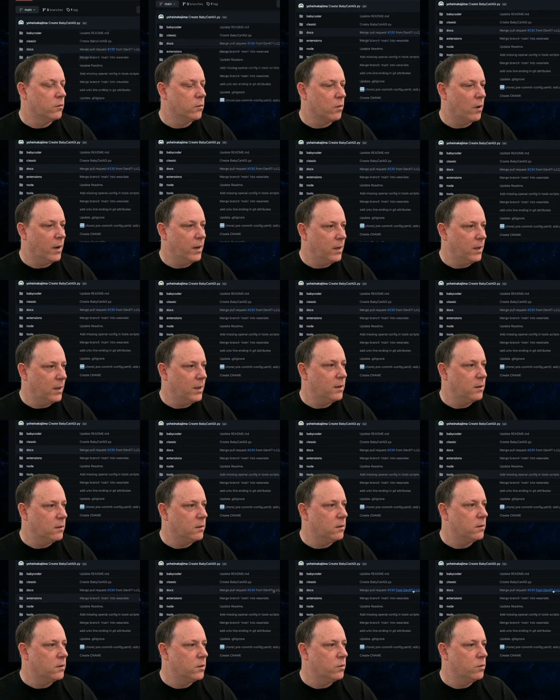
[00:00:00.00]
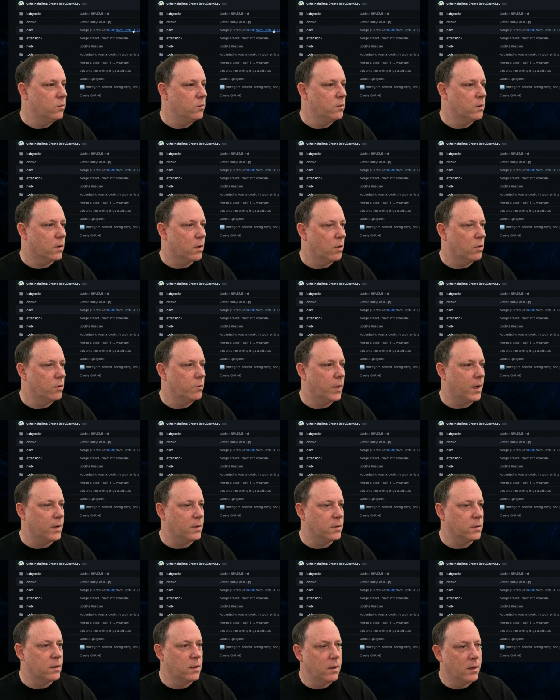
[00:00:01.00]
right into the code
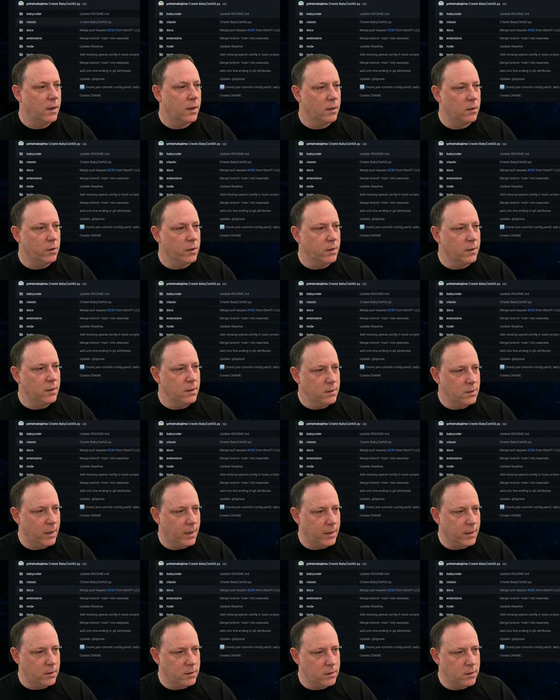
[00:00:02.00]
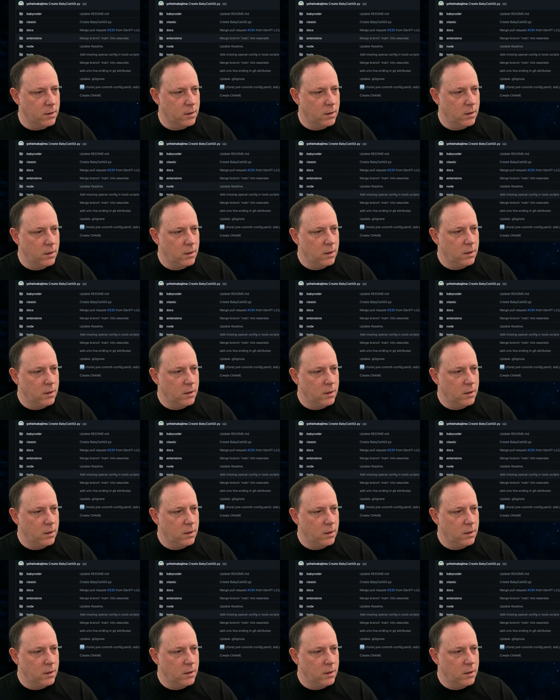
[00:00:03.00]
base and look at these dates.